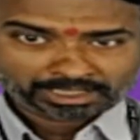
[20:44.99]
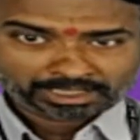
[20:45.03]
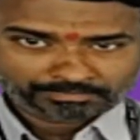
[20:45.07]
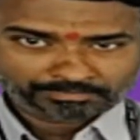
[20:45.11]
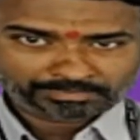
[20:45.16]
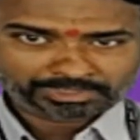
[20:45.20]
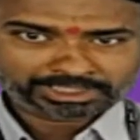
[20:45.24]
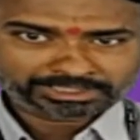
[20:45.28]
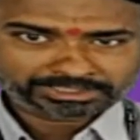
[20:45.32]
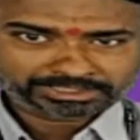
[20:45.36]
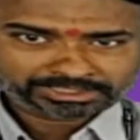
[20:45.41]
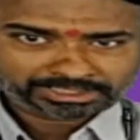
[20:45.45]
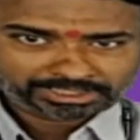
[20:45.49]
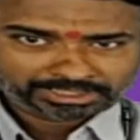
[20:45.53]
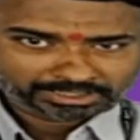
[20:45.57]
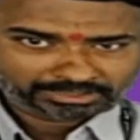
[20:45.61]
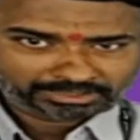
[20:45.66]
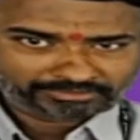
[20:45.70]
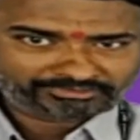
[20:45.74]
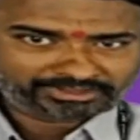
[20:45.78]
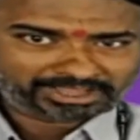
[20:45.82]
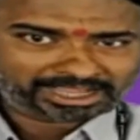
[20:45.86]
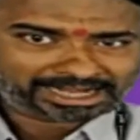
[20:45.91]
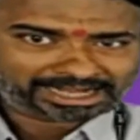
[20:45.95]
Means
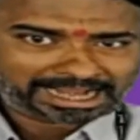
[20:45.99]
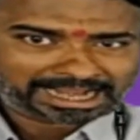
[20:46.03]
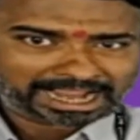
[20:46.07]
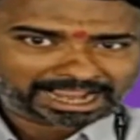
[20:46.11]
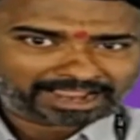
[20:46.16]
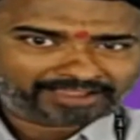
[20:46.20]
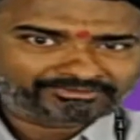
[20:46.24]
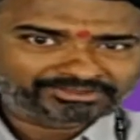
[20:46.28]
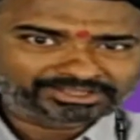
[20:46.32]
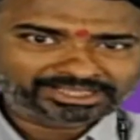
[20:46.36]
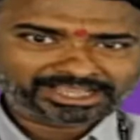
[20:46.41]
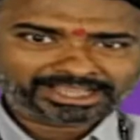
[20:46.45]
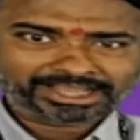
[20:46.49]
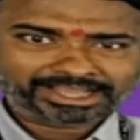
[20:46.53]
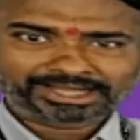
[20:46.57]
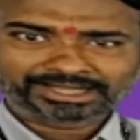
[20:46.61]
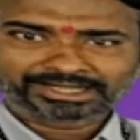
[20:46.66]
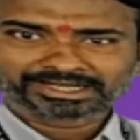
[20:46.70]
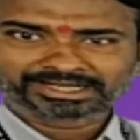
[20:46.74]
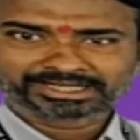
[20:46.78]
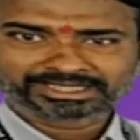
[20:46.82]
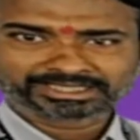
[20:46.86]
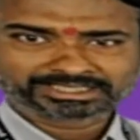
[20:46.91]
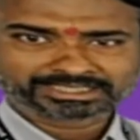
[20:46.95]
if we are having the
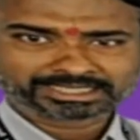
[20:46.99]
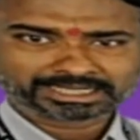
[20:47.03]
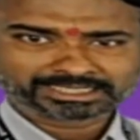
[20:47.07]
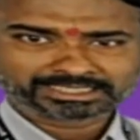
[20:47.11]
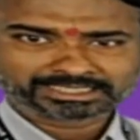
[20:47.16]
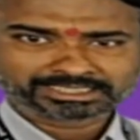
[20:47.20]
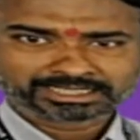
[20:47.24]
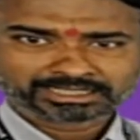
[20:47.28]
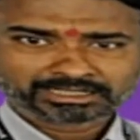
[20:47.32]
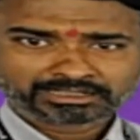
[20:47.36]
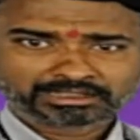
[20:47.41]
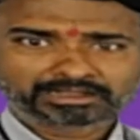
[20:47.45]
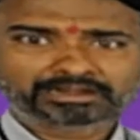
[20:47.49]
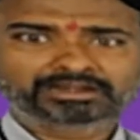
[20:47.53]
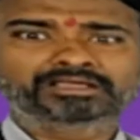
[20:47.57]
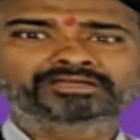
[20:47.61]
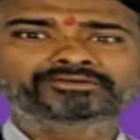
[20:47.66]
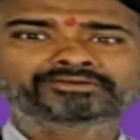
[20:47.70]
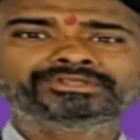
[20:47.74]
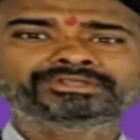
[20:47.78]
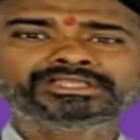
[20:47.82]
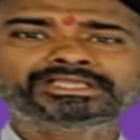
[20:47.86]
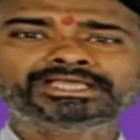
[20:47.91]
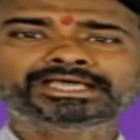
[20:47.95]
entity sets
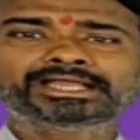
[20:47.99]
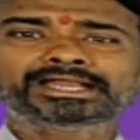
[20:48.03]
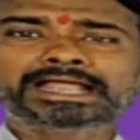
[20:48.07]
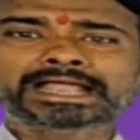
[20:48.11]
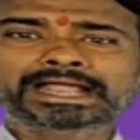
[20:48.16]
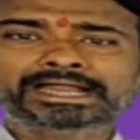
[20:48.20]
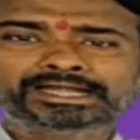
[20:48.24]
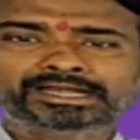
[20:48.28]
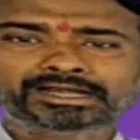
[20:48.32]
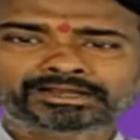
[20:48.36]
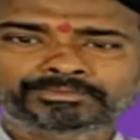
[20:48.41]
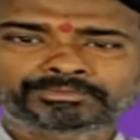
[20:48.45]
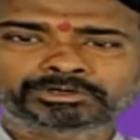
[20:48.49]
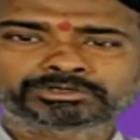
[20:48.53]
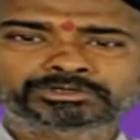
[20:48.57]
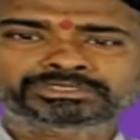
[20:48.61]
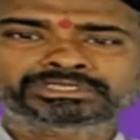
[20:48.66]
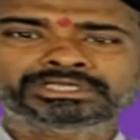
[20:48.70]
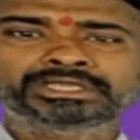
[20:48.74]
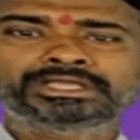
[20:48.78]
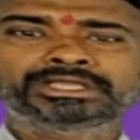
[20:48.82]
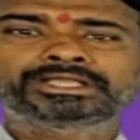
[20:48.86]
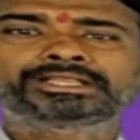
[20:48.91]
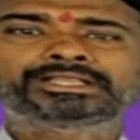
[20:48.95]
along with their attributes,
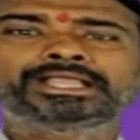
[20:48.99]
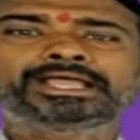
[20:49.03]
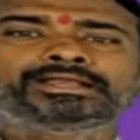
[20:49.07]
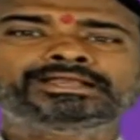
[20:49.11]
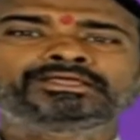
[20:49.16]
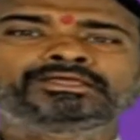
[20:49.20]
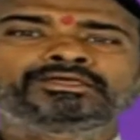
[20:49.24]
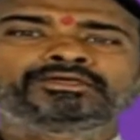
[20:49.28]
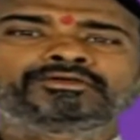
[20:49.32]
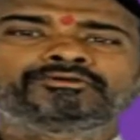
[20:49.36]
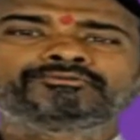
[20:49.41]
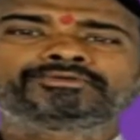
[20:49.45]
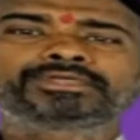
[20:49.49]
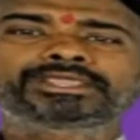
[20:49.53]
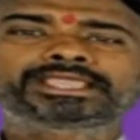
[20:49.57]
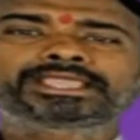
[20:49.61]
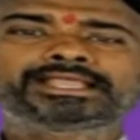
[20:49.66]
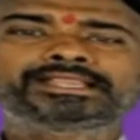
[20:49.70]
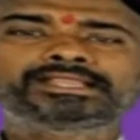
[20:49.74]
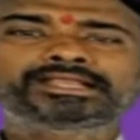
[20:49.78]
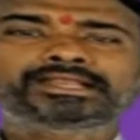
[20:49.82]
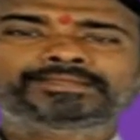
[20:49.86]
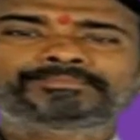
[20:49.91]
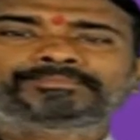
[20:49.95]
then we
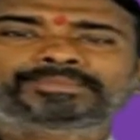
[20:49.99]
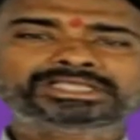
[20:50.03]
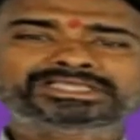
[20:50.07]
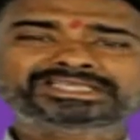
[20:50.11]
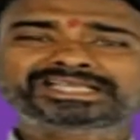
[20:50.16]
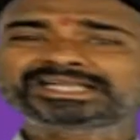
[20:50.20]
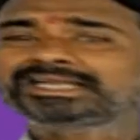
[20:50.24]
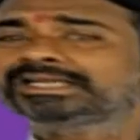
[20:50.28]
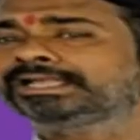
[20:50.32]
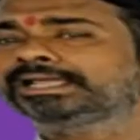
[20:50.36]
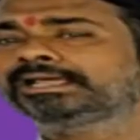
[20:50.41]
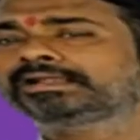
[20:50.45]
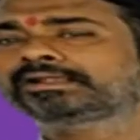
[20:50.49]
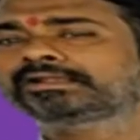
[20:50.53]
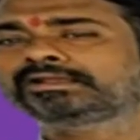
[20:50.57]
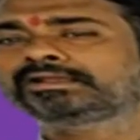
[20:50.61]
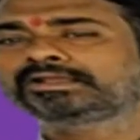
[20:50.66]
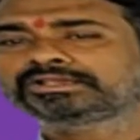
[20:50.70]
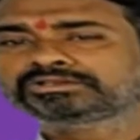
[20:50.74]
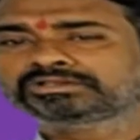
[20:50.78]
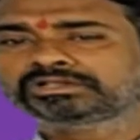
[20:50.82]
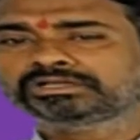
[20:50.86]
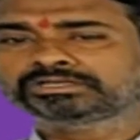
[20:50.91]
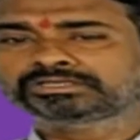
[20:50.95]
can represent their
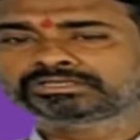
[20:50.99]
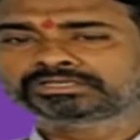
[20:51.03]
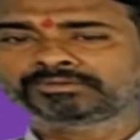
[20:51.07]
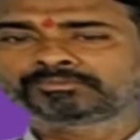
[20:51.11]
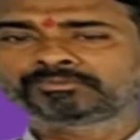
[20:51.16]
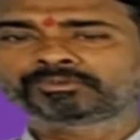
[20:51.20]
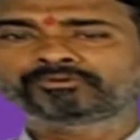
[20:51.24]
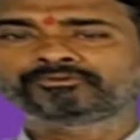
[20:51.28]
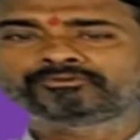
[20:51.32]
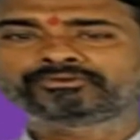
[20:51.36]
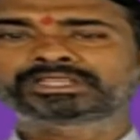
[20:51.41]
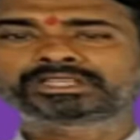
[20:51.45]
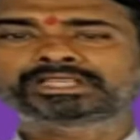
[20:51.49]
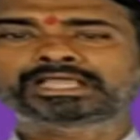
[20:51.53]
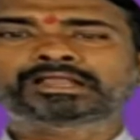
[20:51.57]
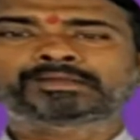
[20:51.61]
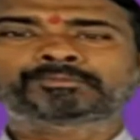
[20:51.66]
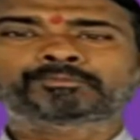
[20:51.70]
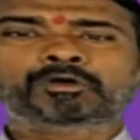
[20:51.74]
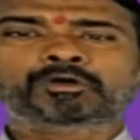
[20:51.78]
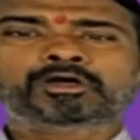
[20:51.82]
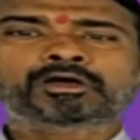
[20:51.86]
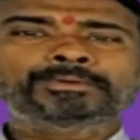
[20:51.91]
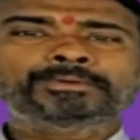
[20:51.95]
relationship with the
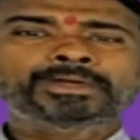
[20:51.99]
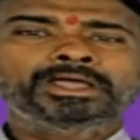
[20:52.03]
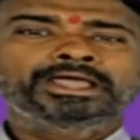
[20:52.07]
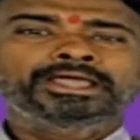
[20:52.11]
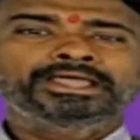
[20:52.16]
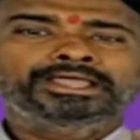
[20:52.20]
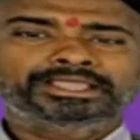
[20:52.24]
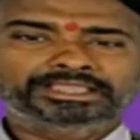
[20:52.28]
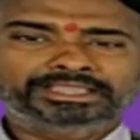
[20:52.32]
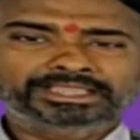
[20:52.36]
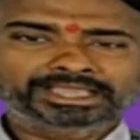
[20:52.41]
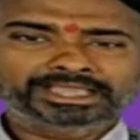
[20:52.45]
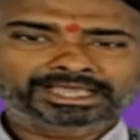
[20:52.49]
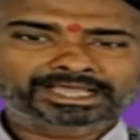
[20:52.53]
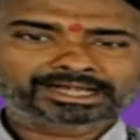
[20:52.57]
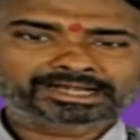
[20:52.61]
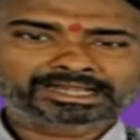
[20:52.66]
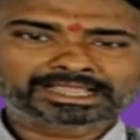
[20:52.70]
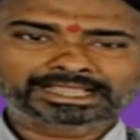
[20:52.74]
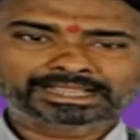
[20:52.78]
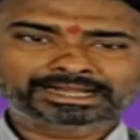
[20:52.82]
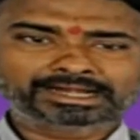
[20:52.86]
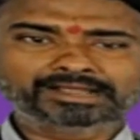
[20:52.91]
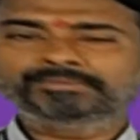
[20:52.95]
help of ER
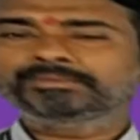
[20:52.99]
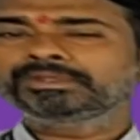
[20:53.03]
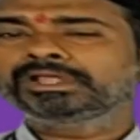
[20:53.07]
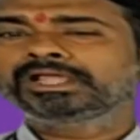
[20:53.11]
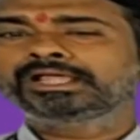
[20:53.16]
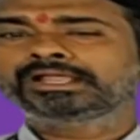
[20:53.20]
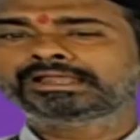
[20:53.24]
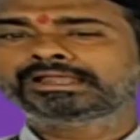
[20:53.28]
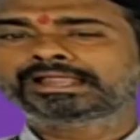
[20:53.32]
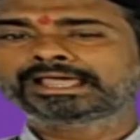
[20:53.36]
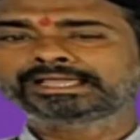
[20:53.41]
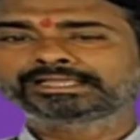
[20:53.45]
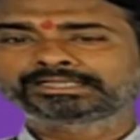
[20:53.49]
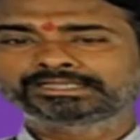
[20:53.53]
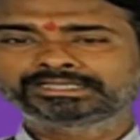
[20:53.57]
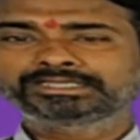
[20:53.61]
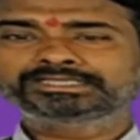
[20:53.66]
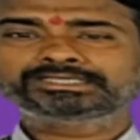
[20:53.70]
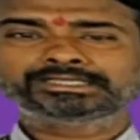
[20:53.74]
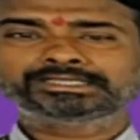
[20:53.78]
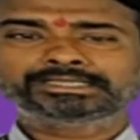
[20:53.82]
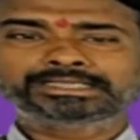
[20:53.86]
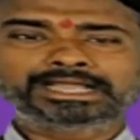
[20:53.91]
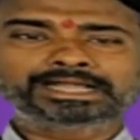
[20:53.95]
diagram like
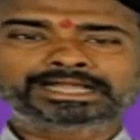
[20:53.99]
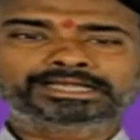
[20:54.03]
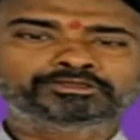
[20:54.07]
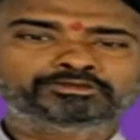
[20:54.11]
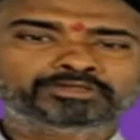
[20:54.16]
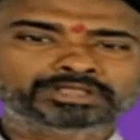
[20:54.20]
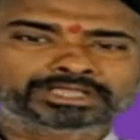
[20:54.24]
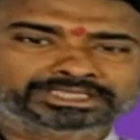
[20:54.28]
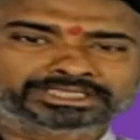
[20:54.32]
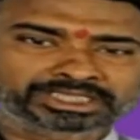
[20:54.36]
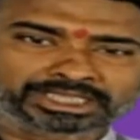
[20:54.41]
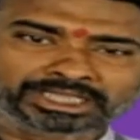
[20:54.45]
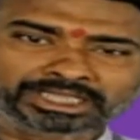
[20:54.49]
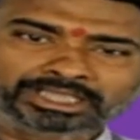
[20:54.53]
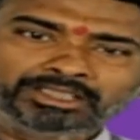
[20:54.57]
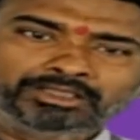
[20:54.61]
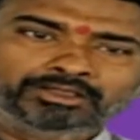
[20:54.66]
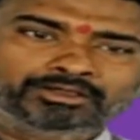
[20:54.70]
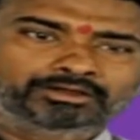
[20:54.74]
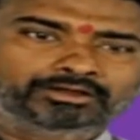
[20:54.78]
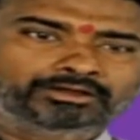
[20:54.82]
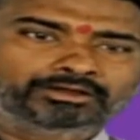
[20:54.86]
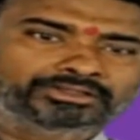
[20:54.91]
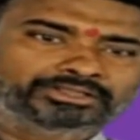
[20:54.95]
this that you can
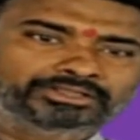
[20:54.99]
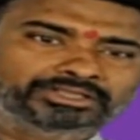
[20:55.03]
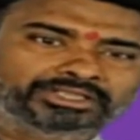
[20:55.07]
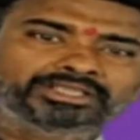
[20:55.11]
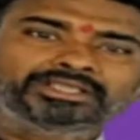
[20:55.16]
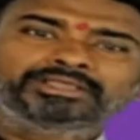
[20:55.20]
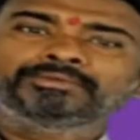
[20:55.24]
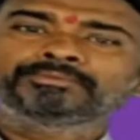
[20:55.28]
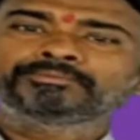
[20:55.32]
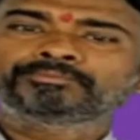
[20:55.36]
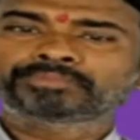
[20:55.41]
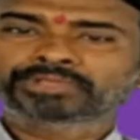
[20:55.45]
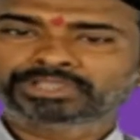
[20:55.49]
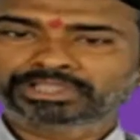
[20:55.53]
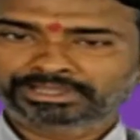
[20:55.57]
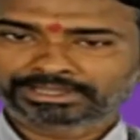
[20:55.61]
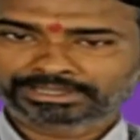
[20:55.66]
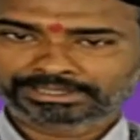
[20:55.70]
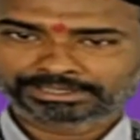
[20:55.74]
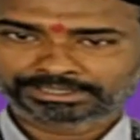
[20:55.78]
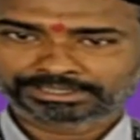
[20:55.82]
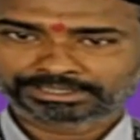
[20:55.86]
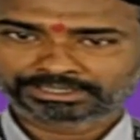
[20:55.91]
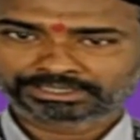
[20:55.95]
see on the
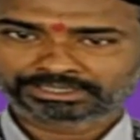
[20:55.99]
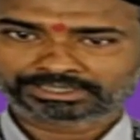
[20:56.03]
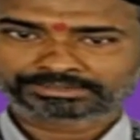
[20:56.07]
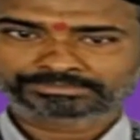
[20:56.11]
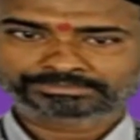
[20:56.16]
figure here.